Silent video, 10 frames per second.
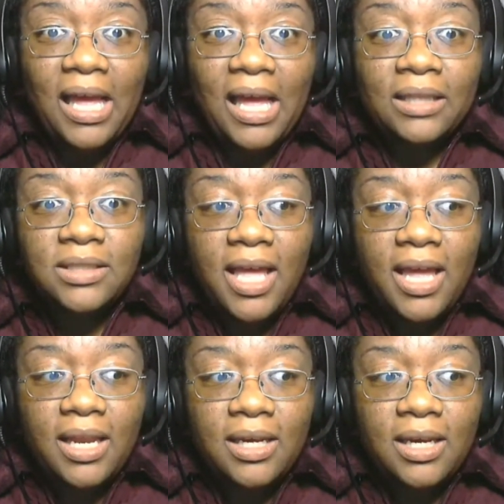And
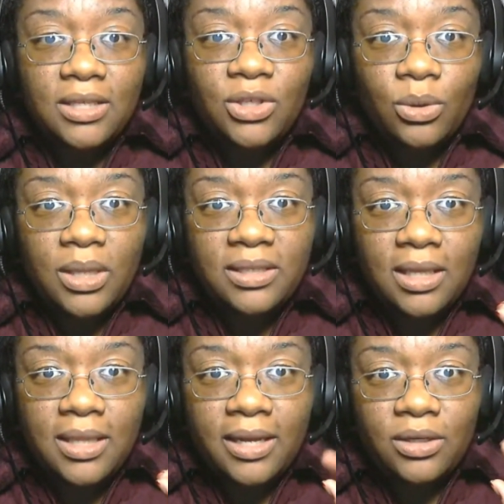then, so they
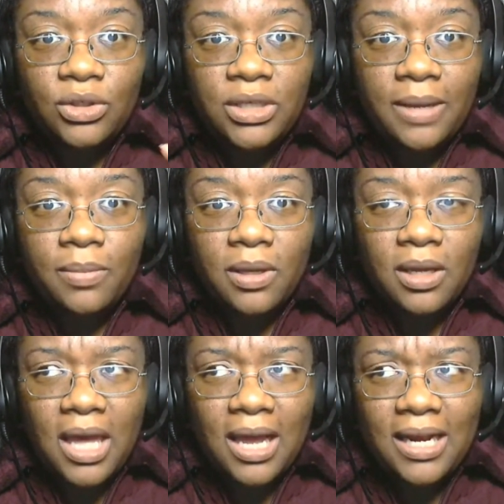said that Cheb
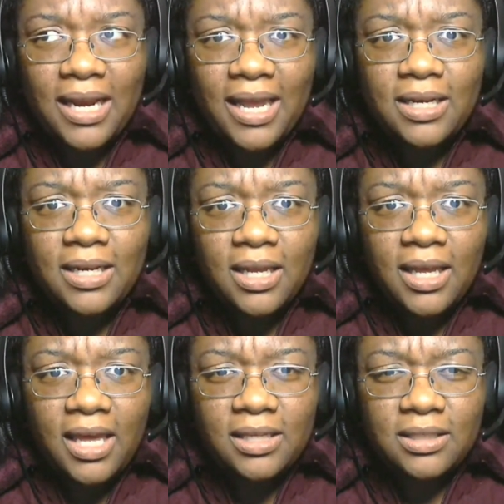Khaled
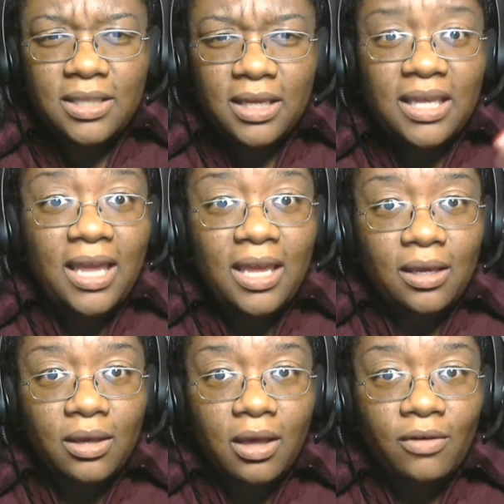is the
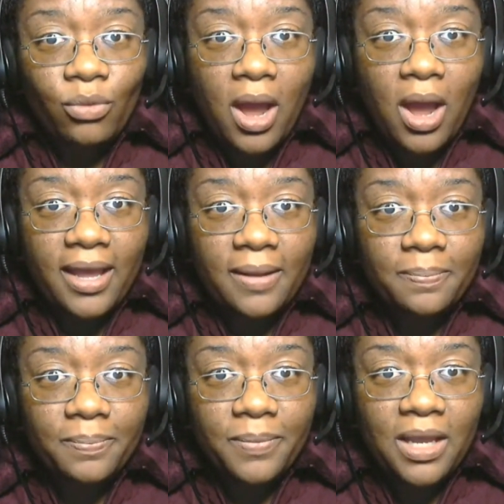king of Rai
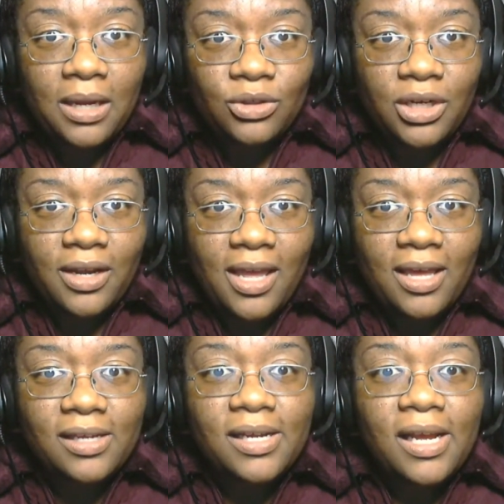in Algeria.
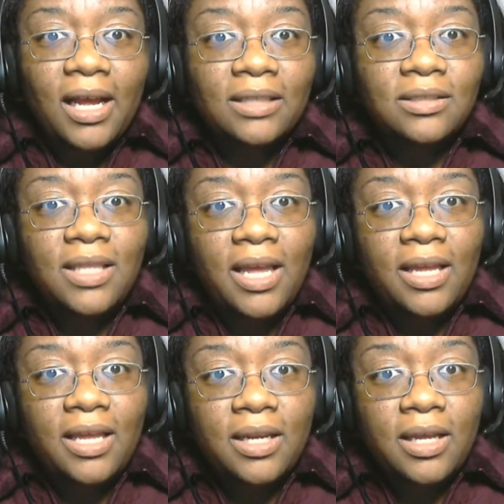Mm-hmm. And
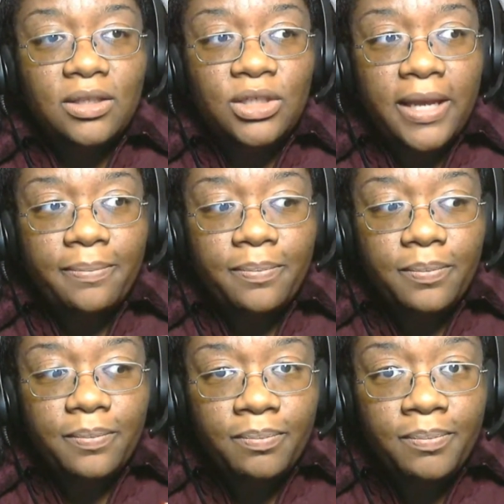then Cheb
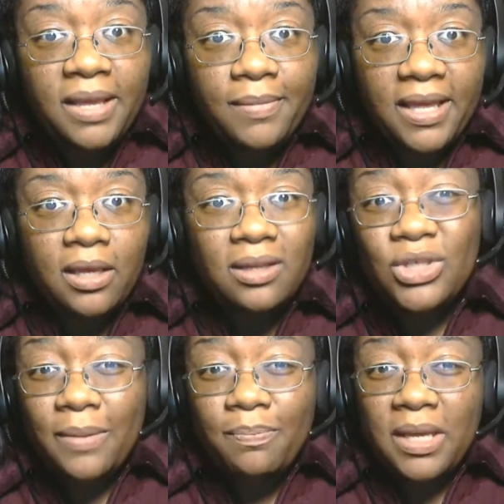Mami,
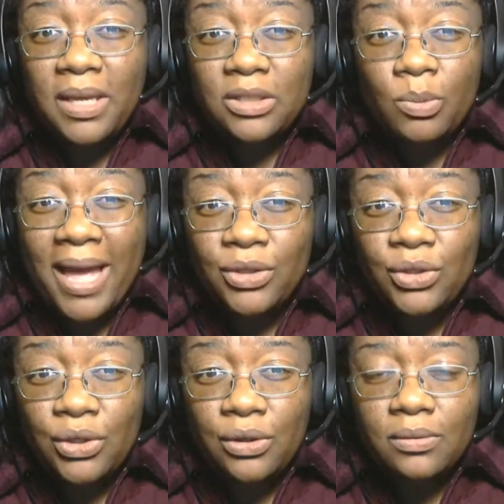Cheb means
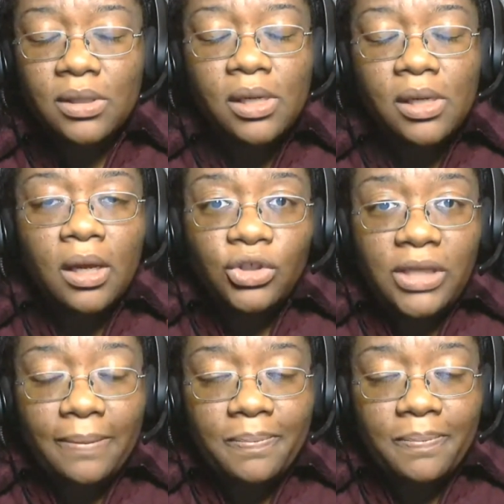master,
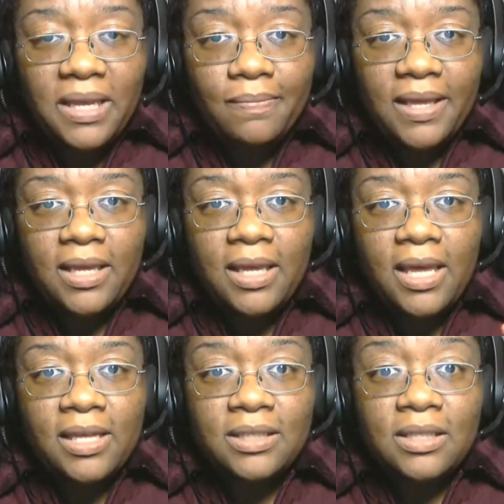uh-huh.
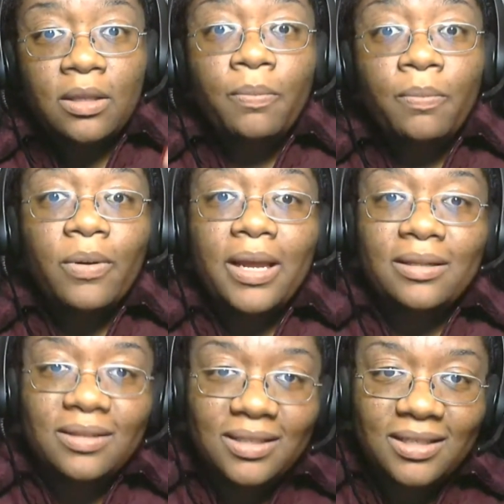is the
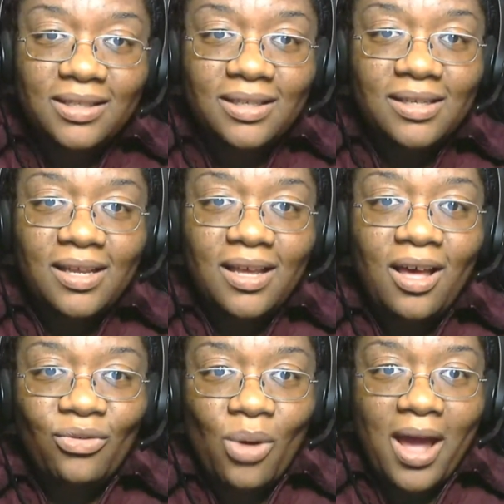prince
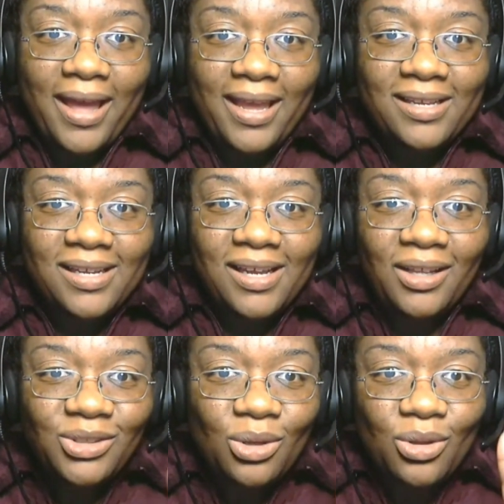of Rai.
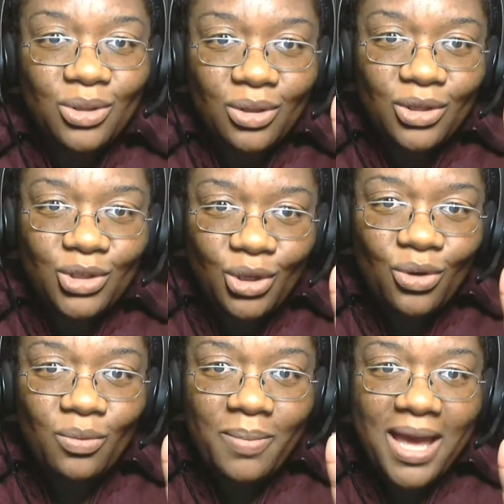So mm. those are the
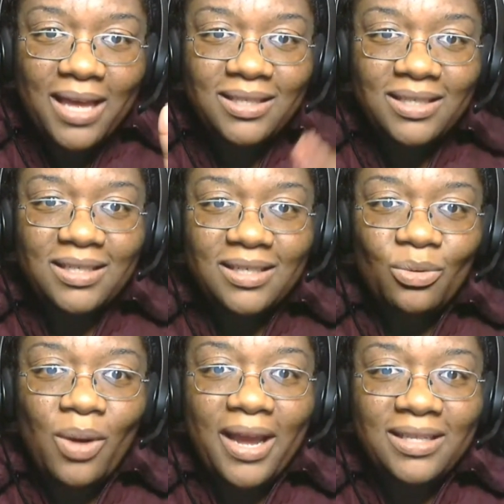two best
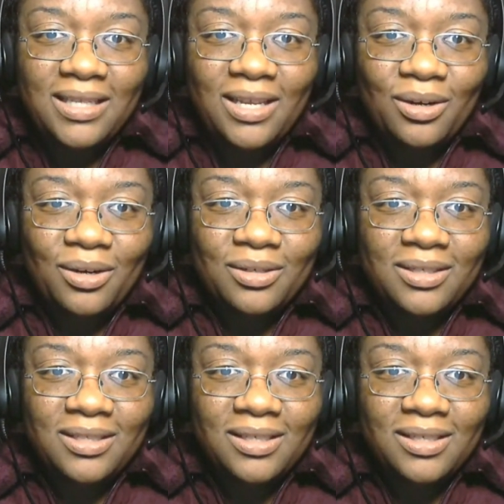Rai singers